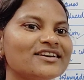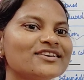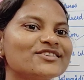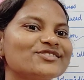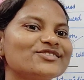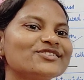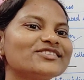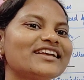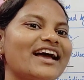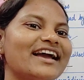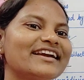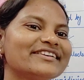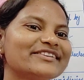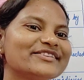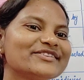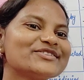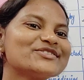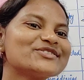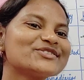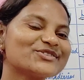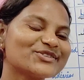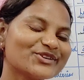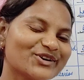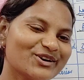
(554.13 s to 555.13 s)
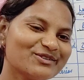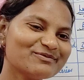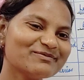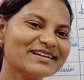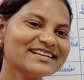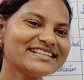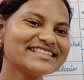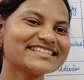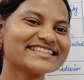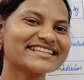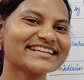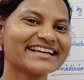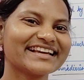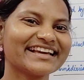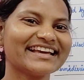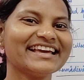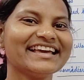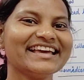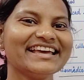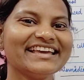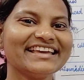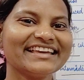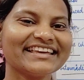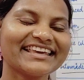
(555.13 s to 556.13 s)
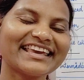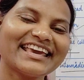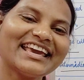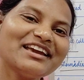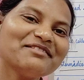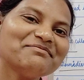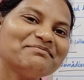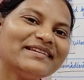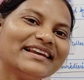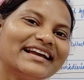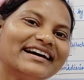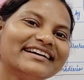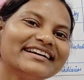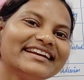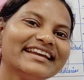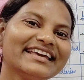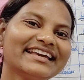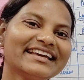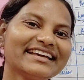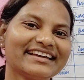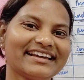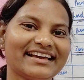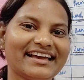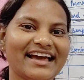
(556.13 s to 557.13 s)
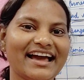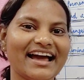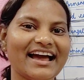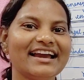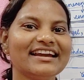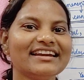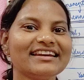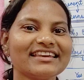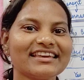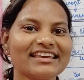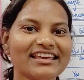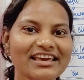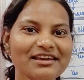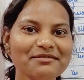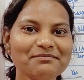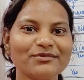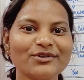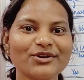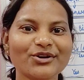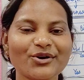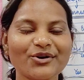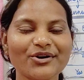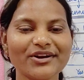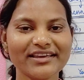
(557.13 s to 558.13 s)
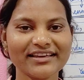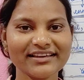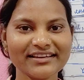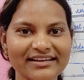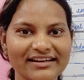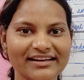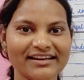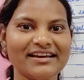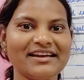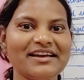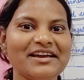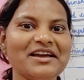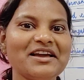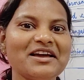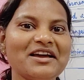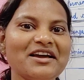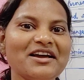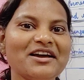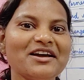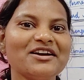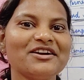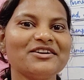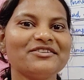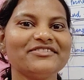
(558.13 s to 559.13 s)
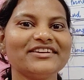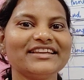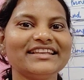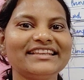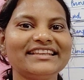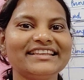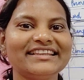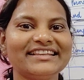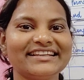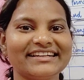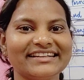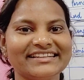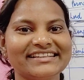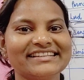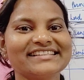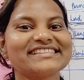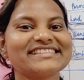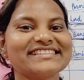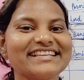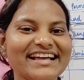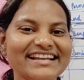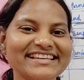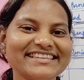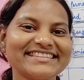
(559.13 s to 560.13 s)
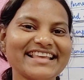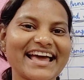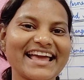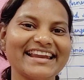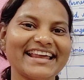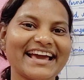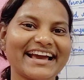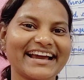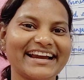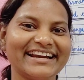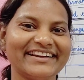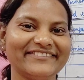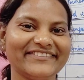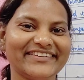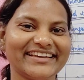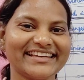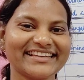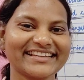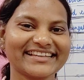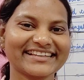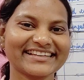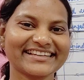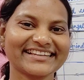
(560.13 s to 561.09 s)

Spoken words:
So thank you so much. Keep learning and keep growing with Sunshine Academy.